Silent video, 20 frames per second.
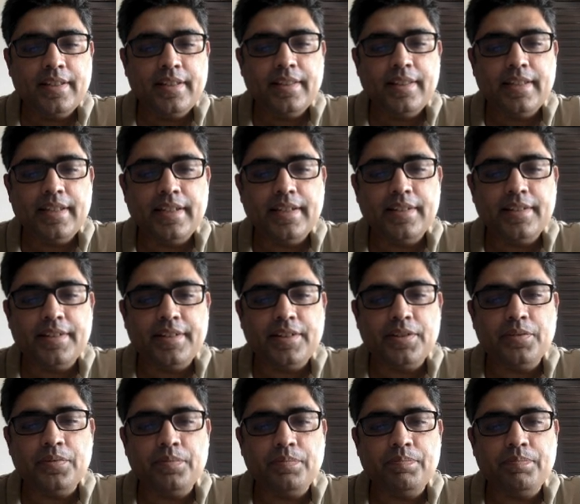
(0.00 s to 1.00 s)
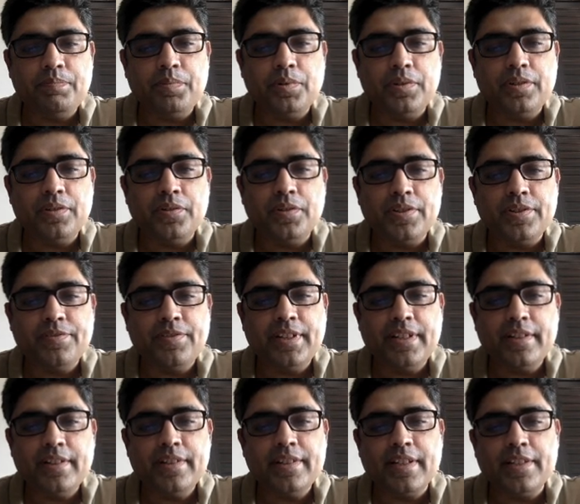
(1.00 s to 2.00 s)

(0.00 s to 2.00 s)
then you put those figures.